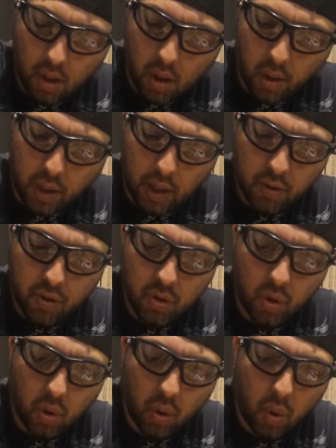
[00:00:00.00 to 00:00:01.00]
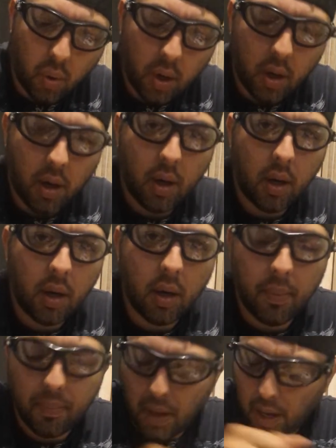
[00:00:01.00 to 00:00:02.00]
Okay,
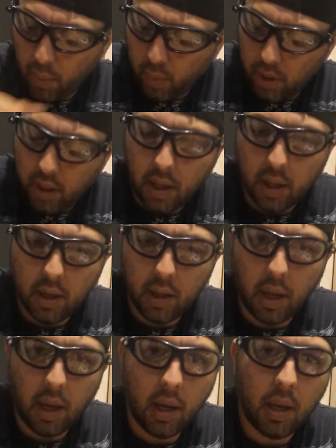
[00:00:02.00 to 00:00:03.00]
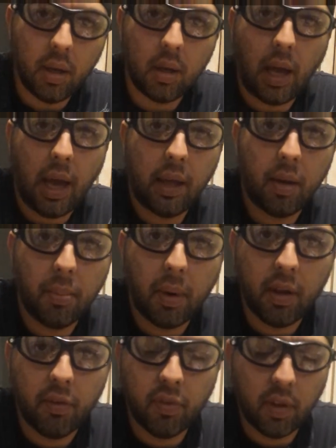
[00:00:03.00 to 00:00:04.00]
so I went ahead and added
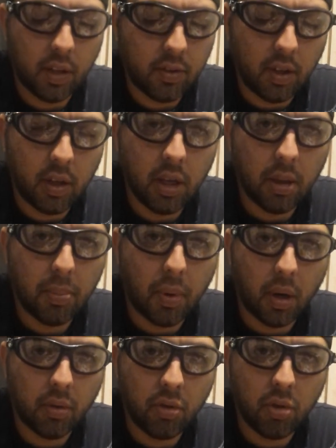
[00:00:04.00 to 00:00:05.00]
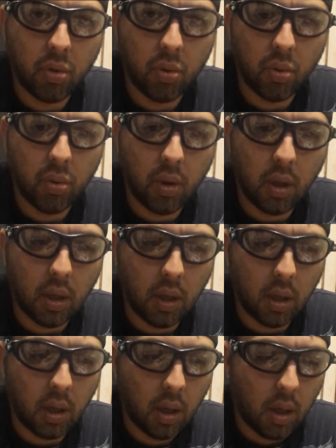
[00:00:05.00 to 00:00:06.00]
my Flexi Dip onto
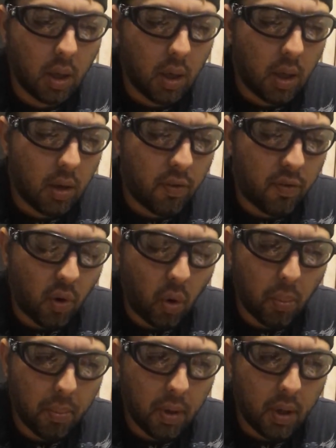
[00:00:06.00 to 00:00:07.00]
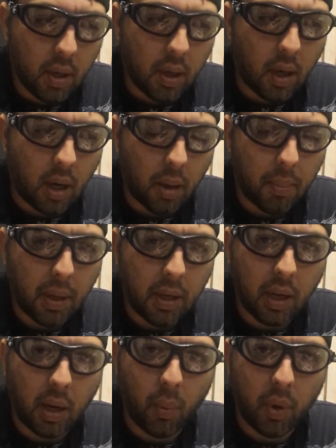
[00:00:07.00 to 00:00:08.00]
the foam, and
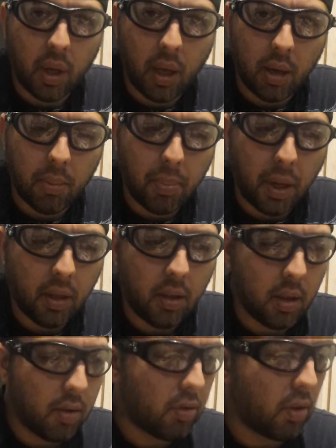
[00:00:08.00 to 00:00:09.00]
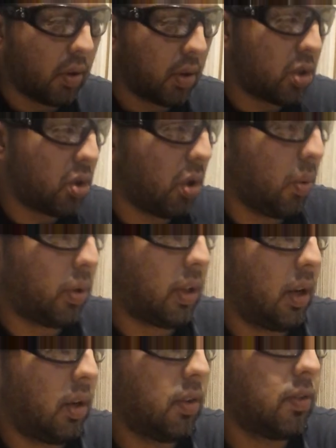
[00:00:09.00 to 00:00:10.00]
then I went ahead and painted, so I'm going to show you what
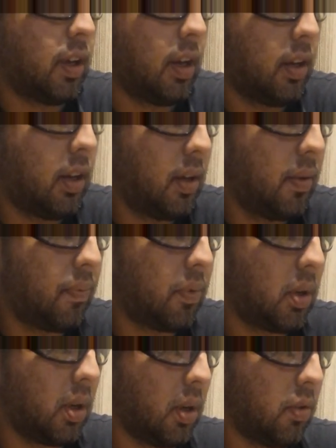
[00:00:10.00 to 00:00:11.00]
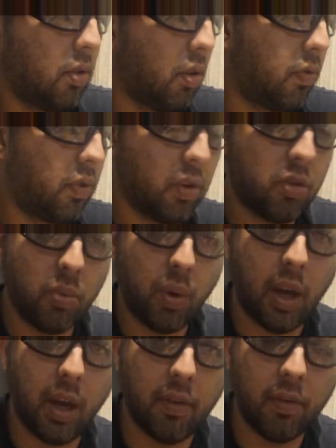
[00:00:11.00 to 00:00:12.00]
that looks like. Okay, so first
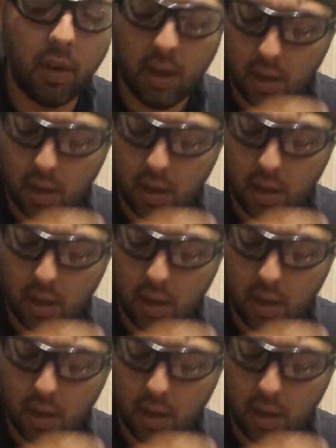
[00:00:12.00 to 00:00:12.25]
we have,